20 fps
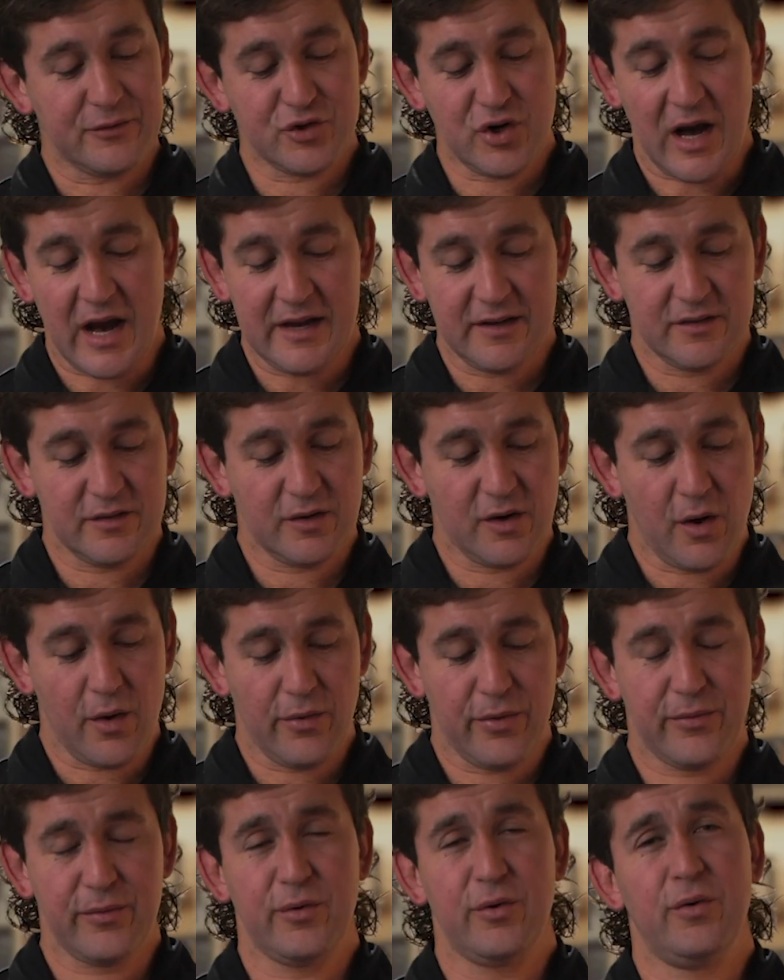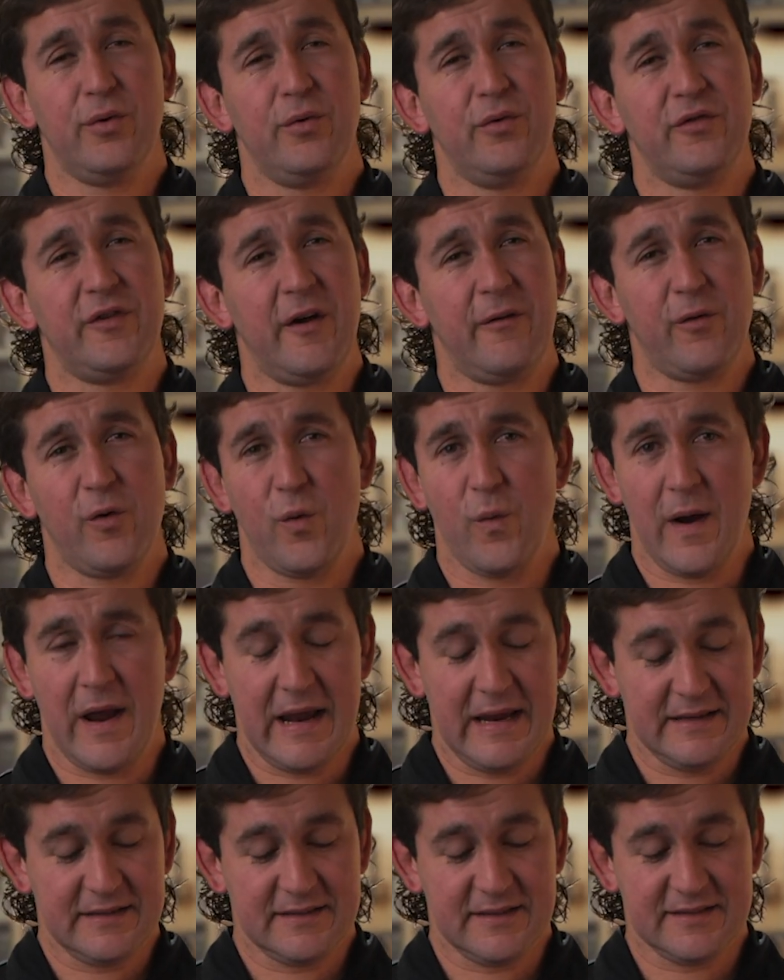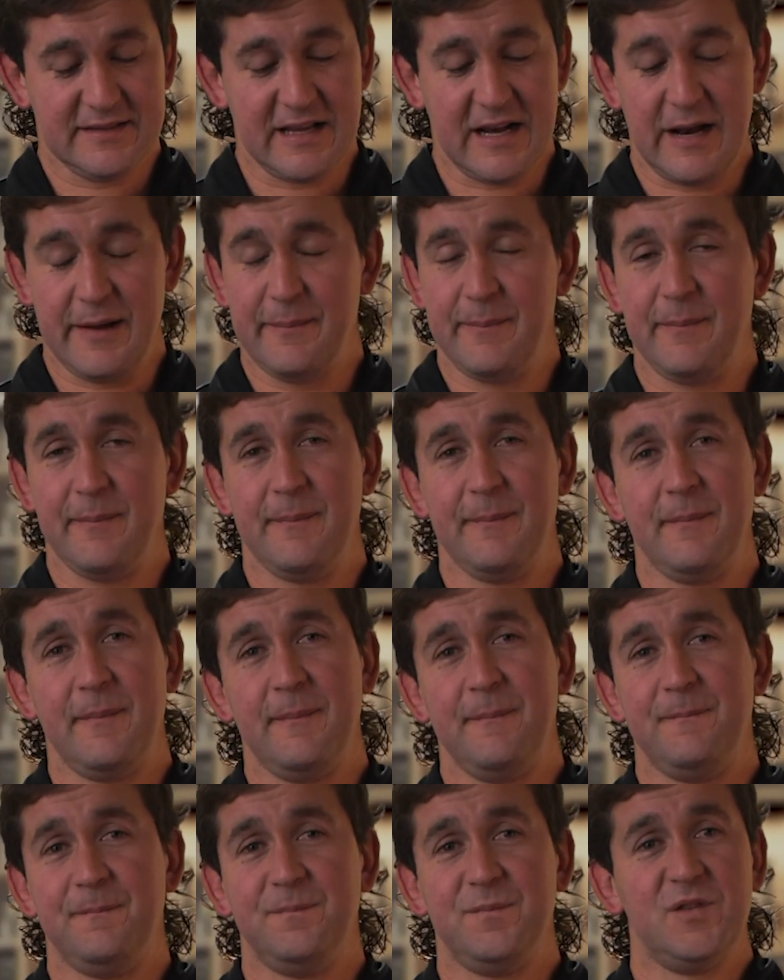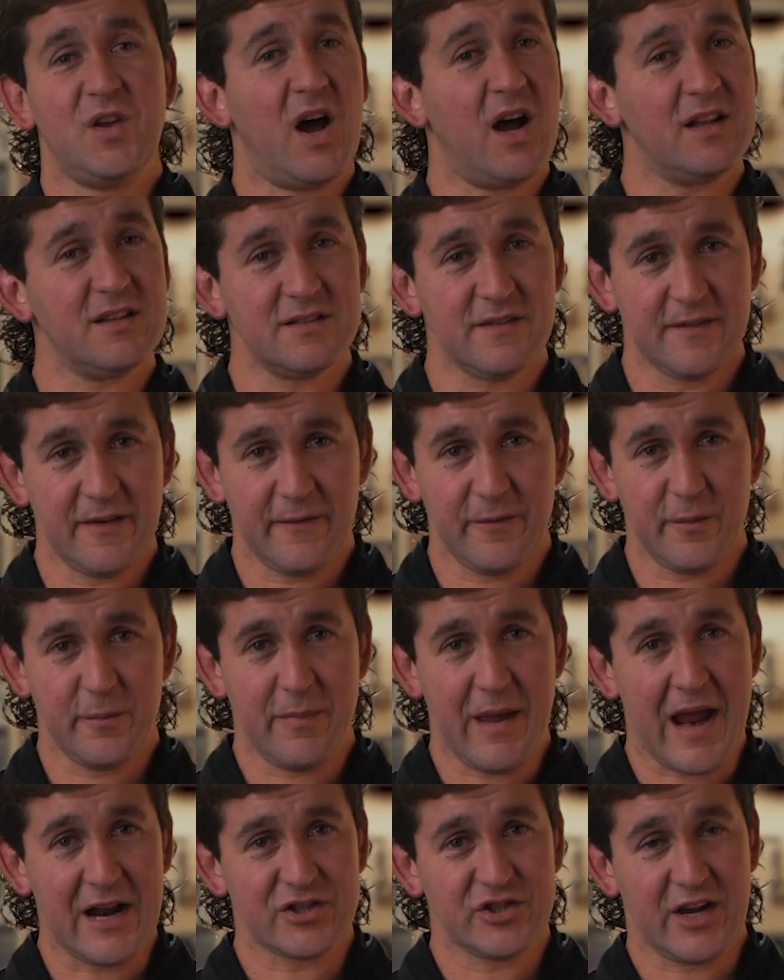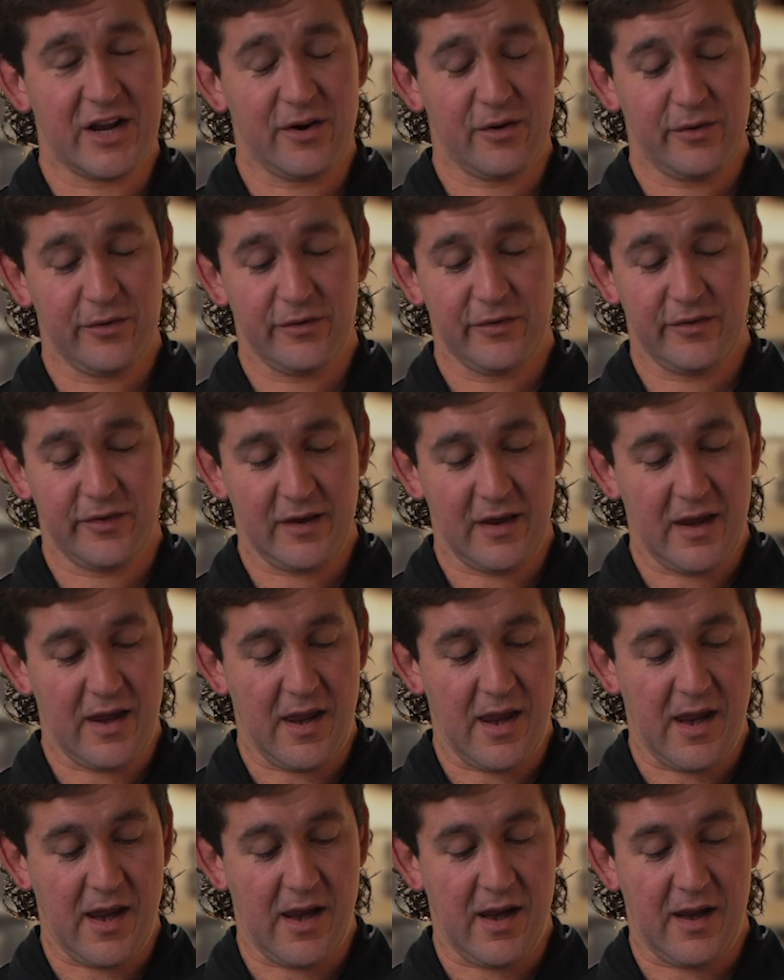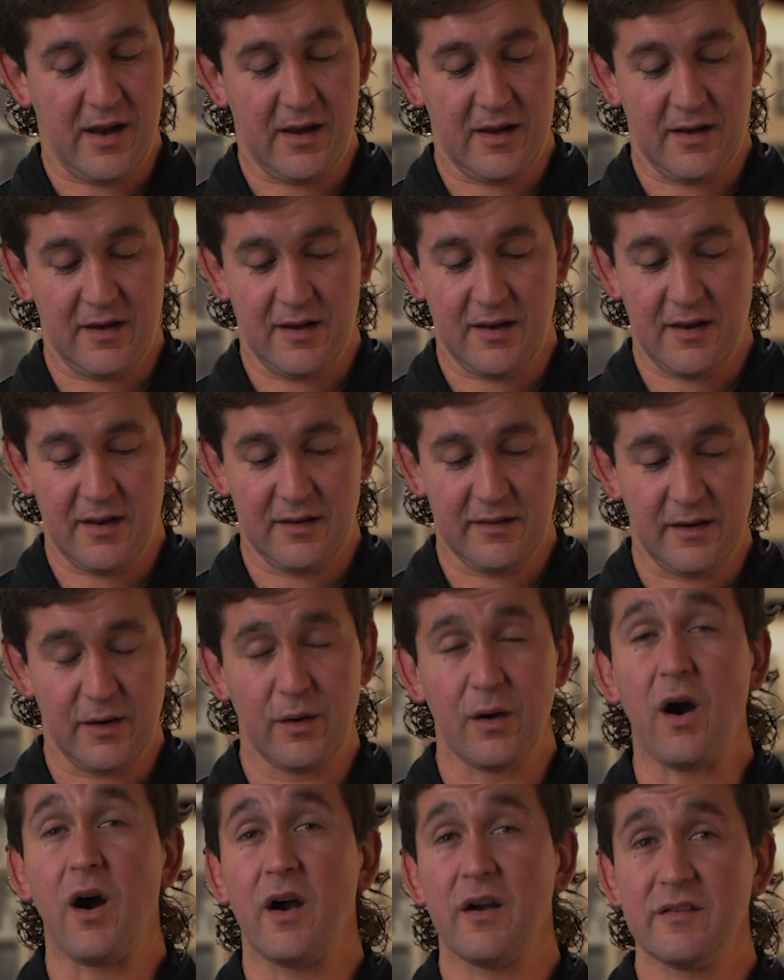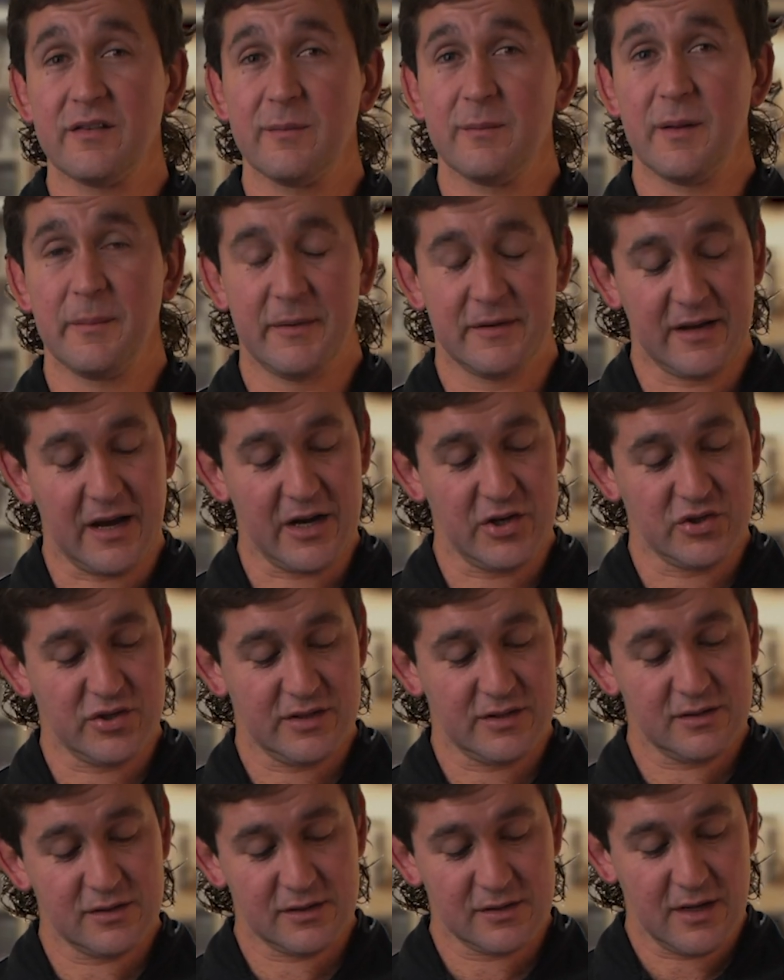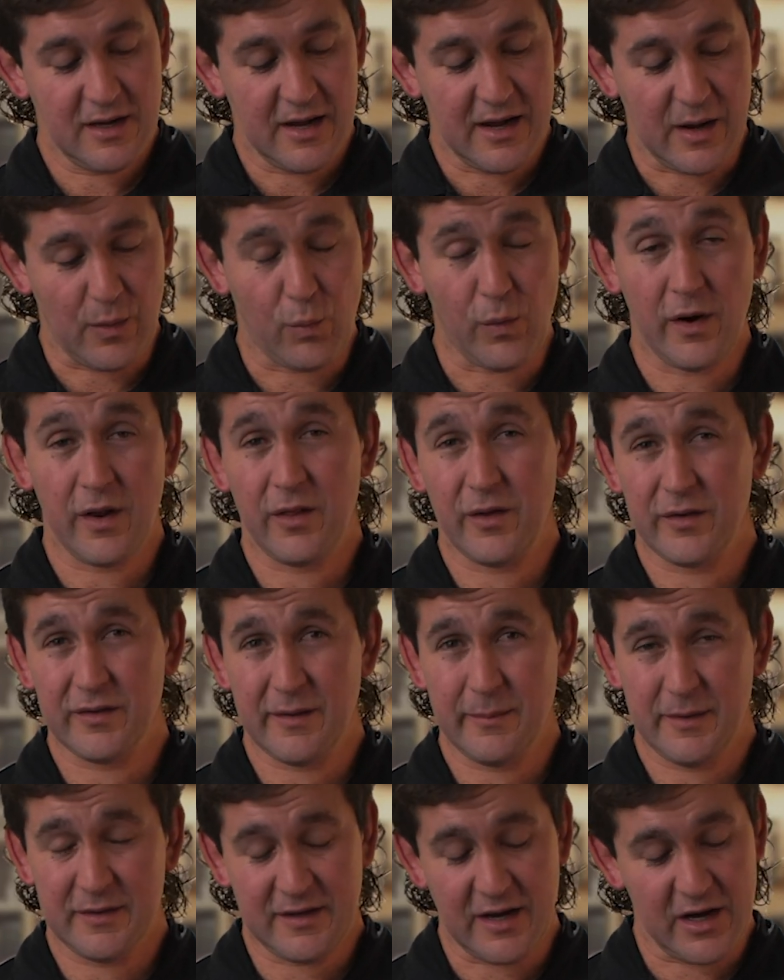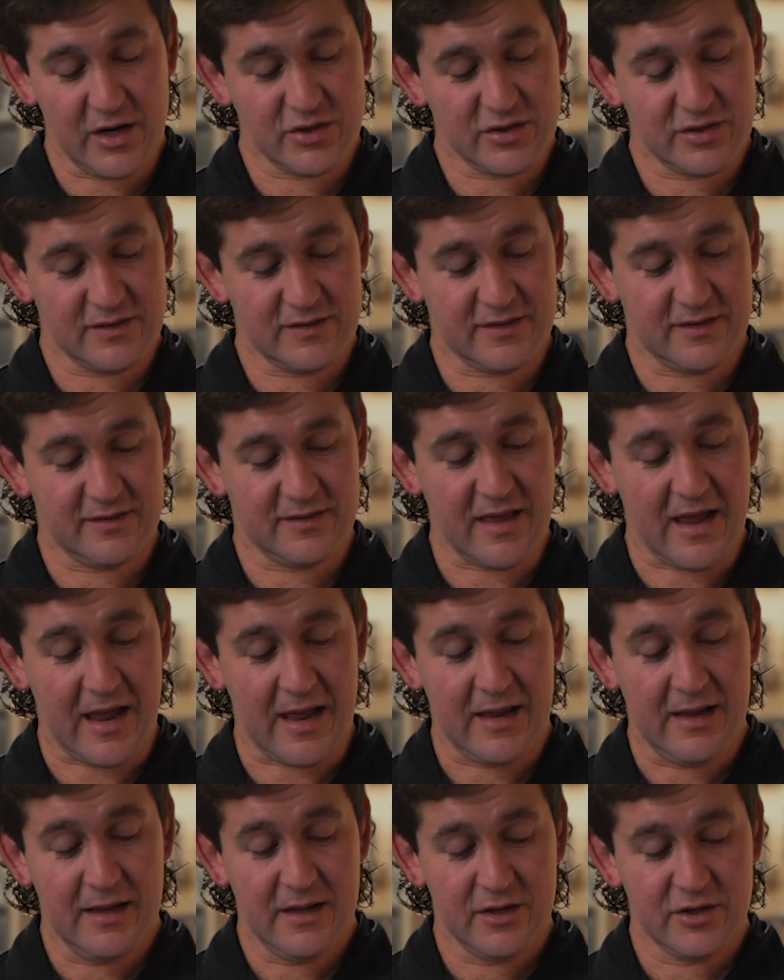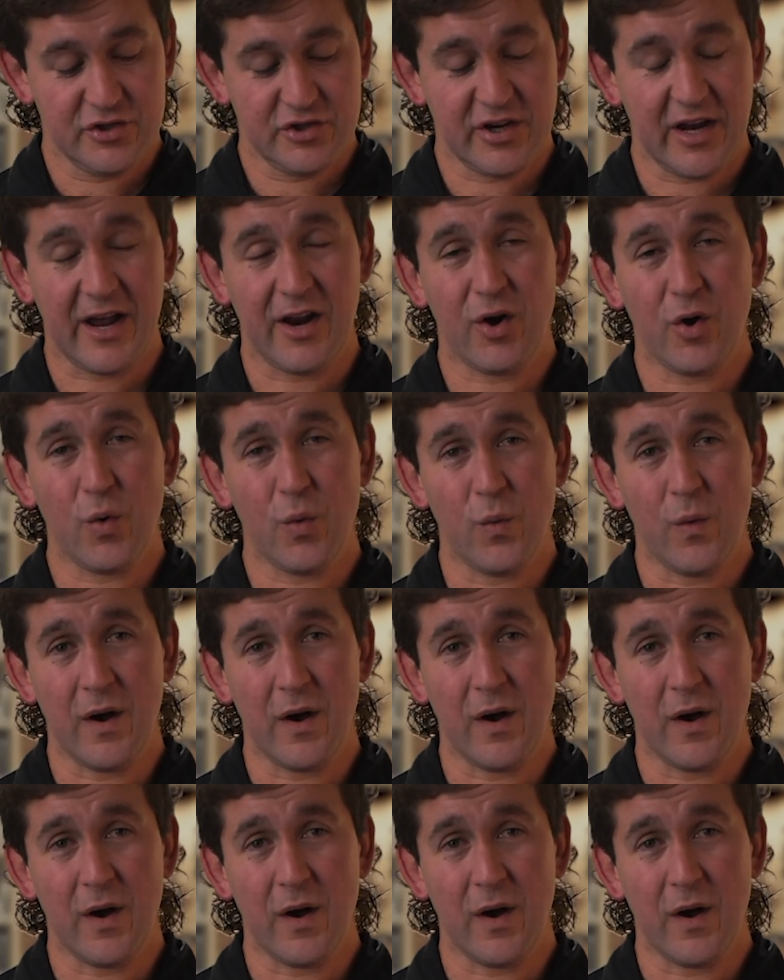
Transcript: tried to go through several ways to set up tons of different back channels, and there are some limitations. And one of those limitations is that channel